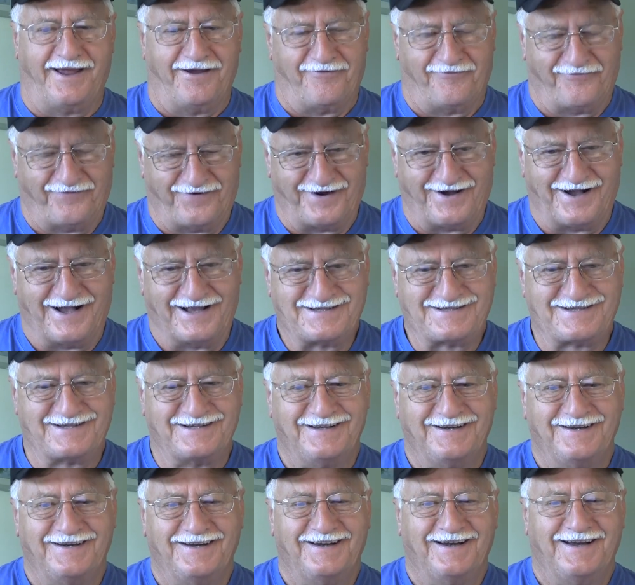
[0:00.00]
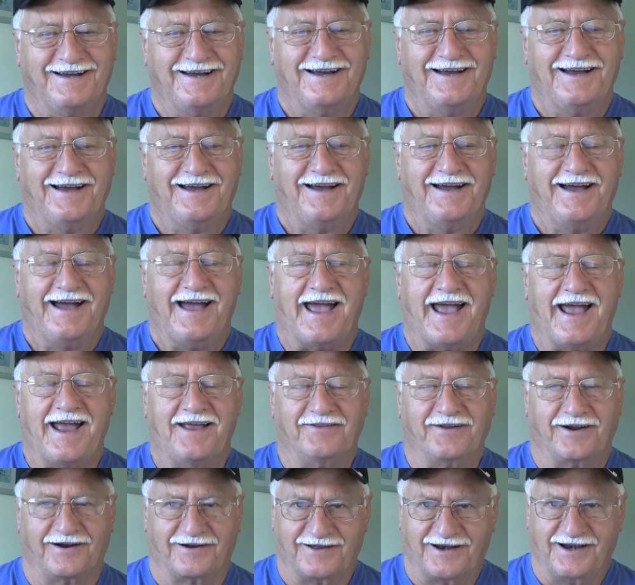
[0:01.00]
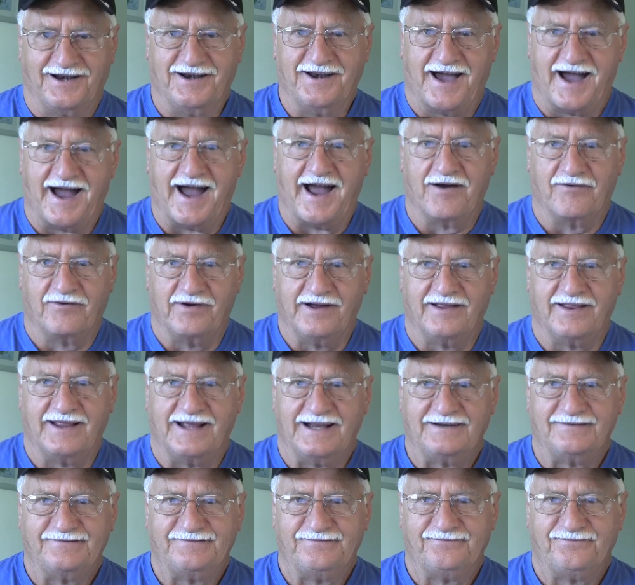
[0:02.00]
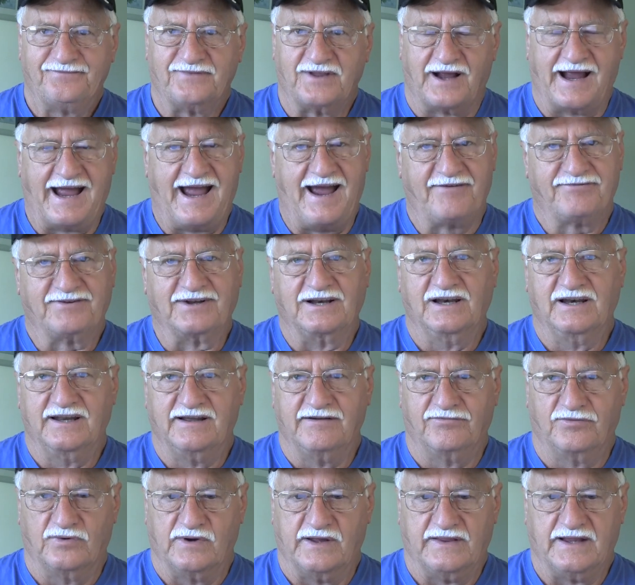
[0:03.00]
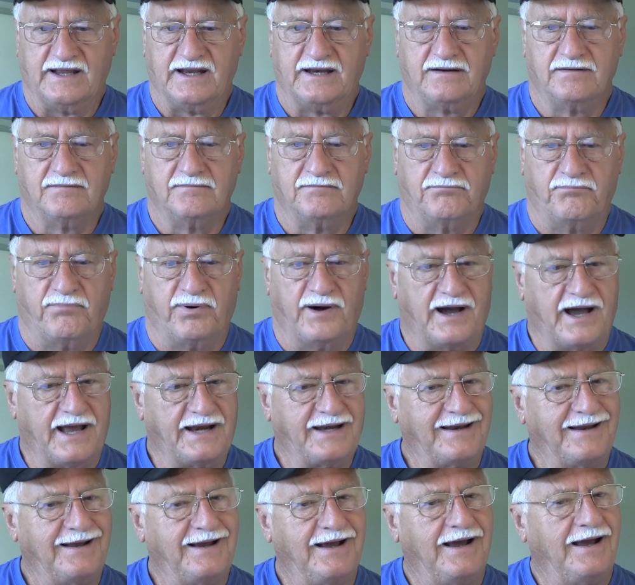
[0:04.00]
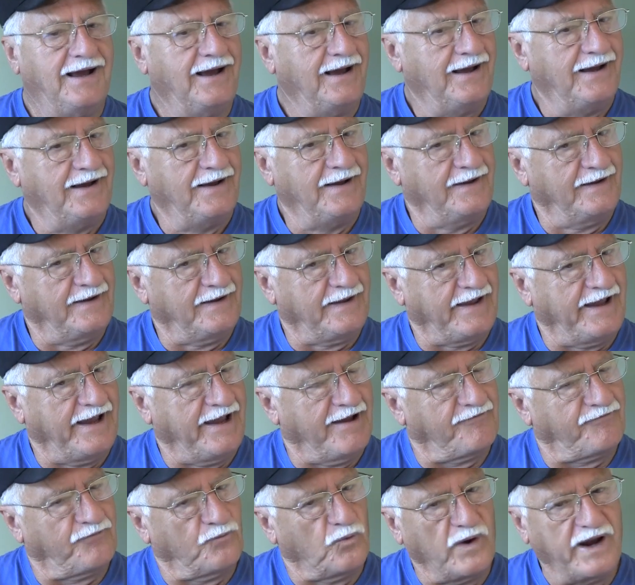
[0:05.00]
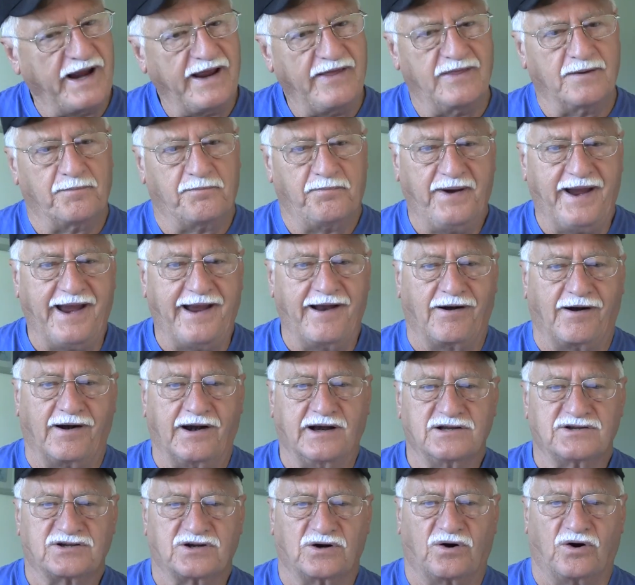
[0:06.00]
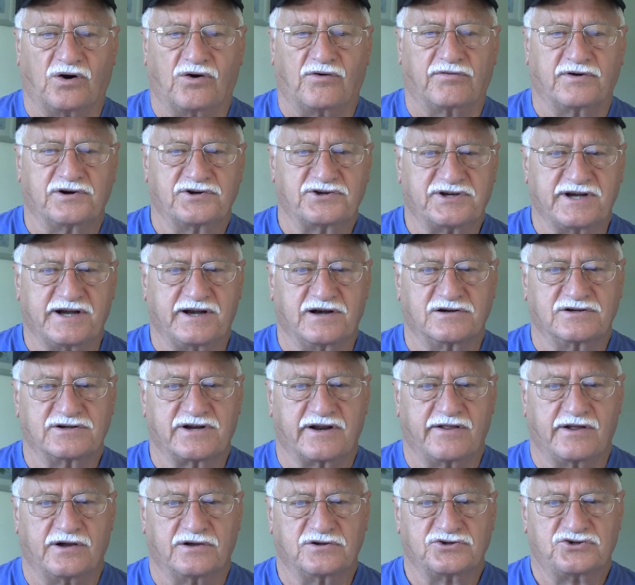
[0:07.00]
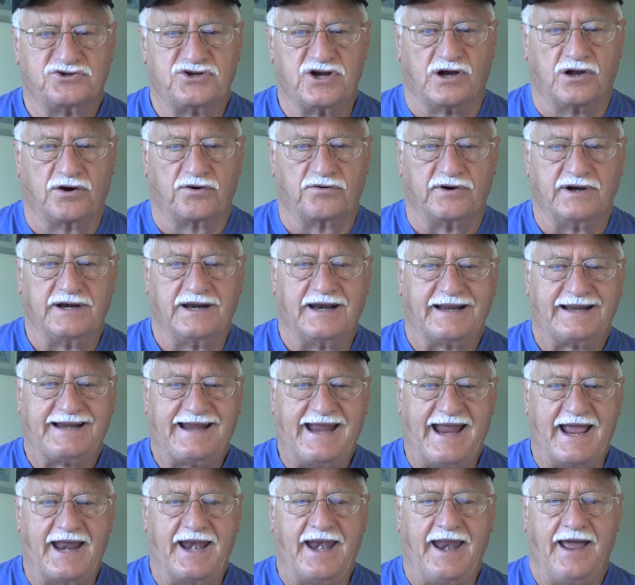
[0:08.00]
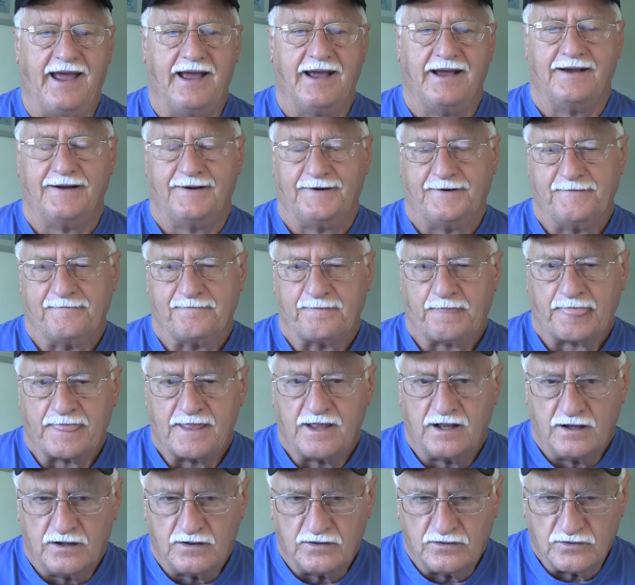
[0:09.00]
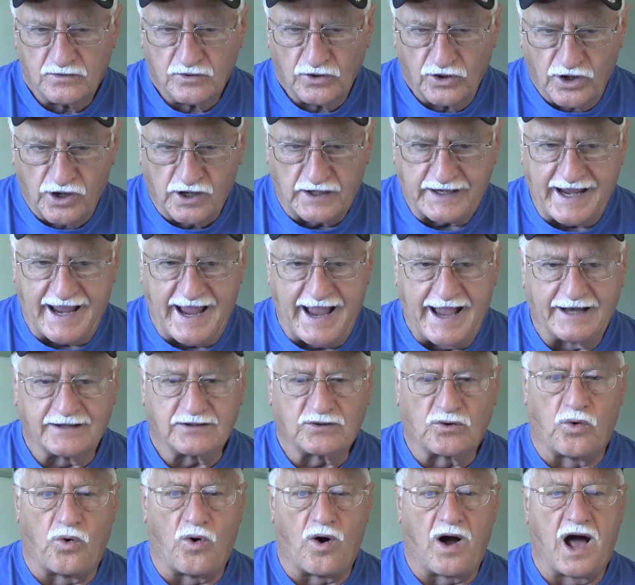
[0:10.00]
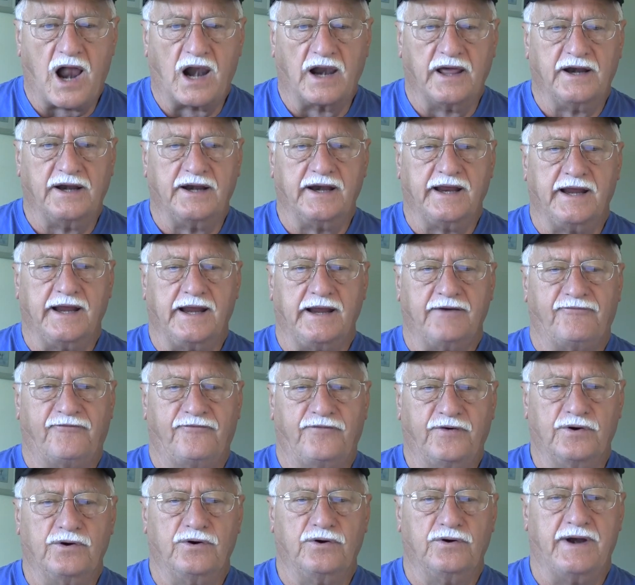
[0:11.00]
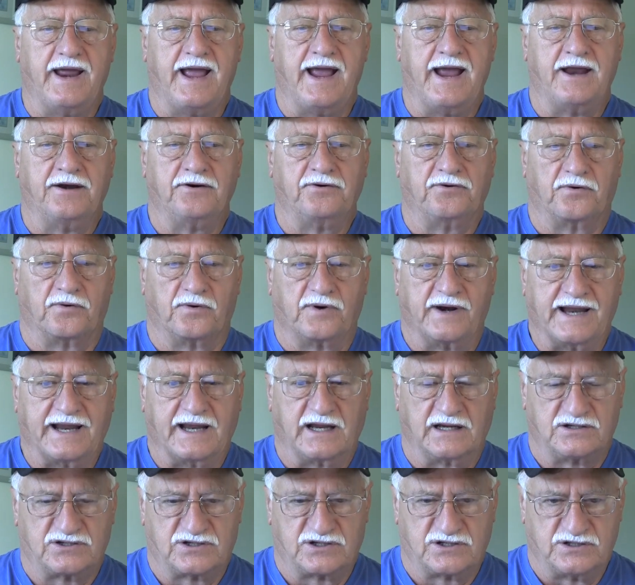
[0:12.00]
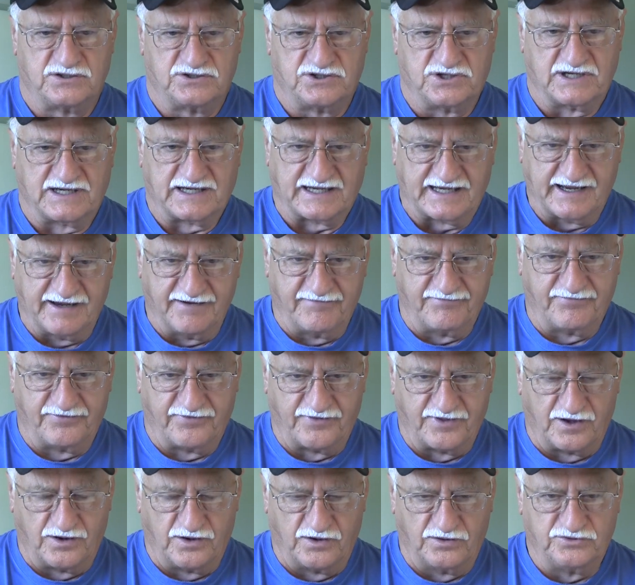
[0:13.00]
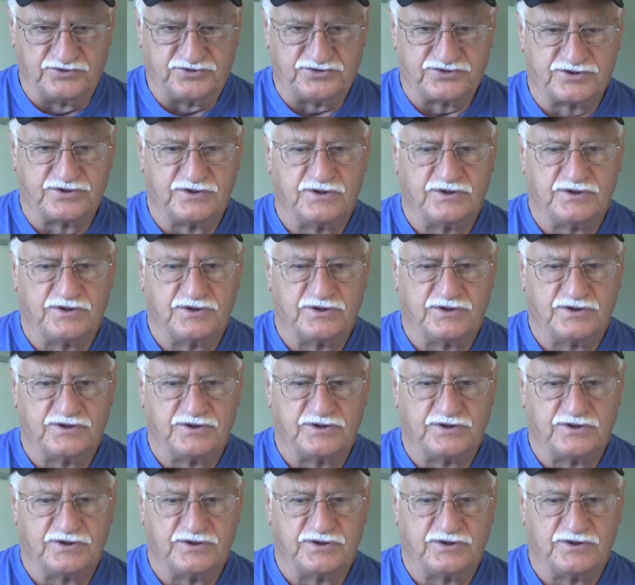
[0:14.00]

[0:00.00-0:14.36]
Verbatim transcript: give us. And they're going to die with it. I have to live with it. But if we, the parents or overseers of those children, can look at quality food and drinks to give those